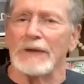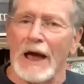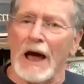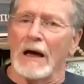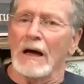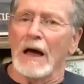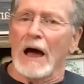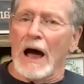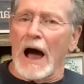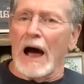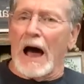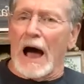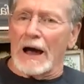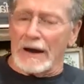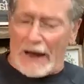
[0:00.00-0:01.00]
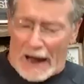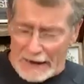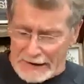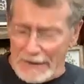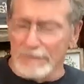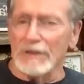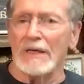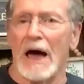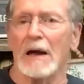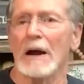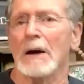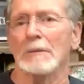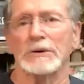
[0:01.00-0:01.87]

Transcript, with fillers: Yeah, I, I, I give you that.